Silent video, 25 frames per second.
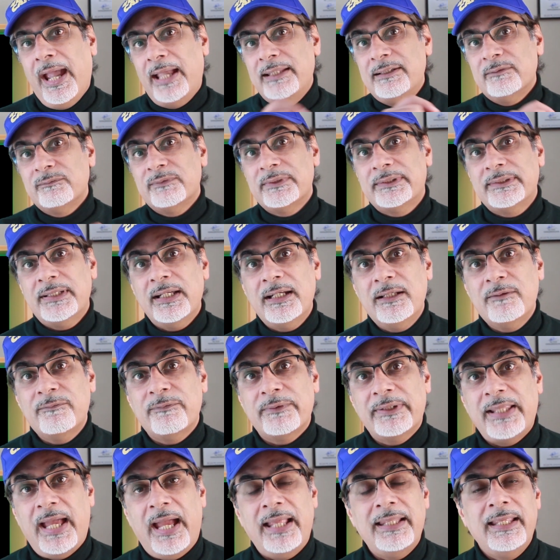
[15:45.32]
And in return
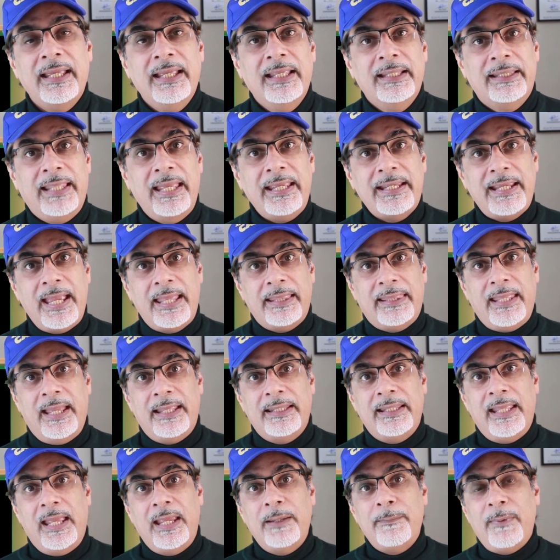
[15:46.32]
for that, they get
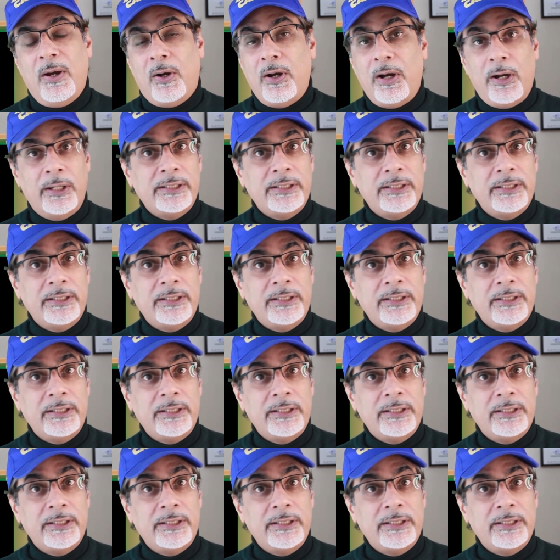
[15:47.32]
their name